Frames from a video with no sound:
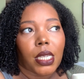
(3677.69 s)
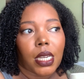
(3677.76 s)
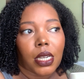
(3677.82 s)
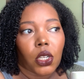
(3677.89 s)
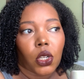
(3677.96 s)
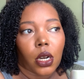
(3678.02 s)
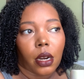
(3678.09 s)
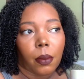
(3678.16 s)
I
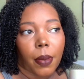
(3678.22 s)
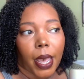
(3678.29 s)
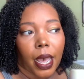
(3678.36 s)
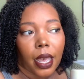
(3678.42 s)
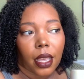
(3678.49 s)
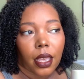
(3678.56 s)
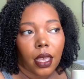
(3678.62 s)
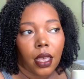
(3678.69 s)
start
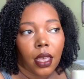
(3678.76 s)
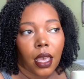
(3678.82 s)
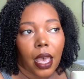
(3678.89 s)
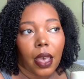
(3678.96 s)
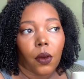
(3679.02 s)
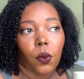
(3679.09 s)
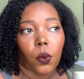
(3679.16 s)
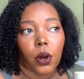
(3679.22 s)
back
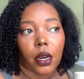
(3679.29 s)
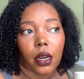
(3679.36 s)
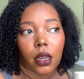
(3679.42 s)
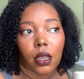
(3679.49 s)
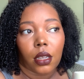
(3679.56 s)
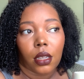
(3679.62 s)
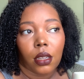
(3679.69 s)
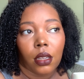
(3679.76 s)
at
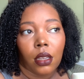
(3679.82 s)
work,